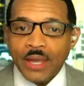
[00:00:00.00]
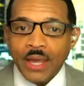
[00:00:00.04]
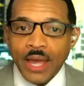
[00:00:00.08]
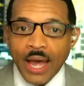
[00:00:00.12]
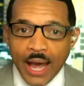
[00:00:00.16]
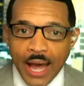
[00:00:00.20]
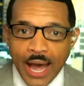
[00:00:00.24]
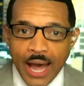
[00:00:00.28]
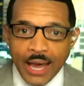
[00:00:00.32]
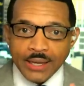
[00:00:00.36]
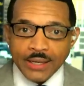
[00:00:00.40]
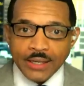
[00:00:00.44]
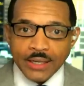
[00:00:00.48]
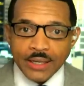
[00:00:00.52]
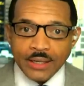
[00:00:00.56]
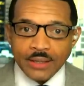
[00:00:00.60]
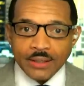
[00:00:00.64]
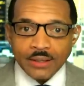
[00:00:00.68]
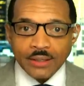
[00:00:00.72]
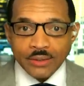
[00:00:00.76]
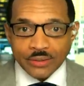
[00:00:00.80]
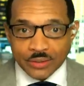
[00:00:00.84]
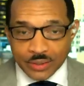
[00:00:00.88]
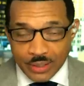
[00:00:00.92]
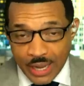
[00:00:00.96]
I need
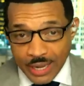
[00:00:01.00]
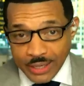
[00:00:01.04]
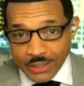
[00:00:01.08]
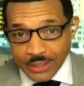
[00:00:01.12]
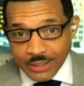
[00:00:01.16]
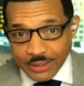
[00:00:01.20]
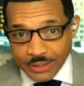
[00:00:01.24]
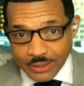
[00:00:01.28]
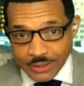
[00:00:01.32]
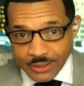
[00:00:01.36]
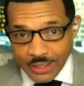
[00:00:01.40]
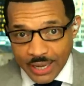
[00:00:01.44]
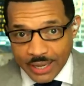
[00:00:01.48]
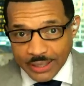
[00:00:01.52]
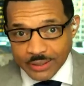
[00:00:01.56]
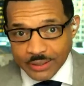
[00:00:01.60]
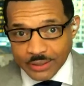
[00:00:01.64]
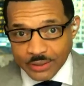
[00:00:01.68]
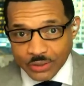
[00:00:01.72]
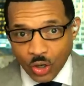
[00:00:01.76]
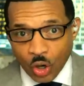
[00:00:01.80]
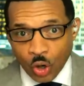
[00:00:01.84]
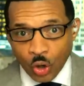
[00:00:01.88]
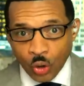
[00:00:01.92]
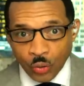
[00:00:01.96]
DeSantis
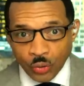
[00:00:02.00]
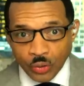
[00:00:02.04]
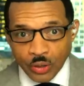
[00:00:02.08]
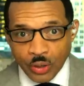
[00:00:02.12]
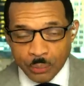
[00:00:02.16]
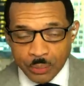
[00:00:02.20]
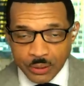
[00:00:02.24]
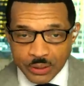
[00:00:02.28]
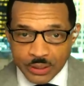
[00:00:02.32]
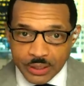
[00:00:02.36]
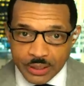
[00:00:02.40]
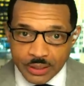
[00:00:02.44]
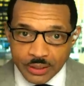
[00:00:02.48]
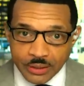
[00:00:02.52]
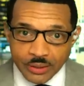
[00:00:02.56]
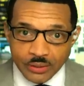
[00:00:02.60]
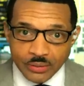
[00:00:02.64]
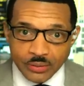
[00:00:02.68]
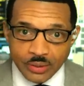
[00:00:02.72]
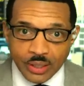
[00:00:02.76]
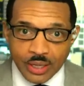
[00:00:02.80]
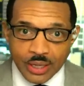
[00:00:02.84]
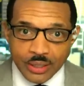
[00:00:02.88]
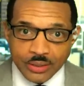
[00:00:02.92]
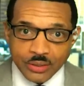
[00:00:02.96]
to hurry up and get in this
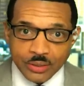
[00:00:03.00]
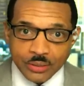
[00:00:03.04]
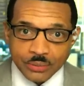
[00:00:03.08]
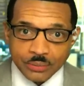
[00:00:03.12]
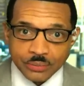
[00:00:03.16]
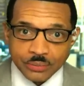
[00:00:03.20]
election.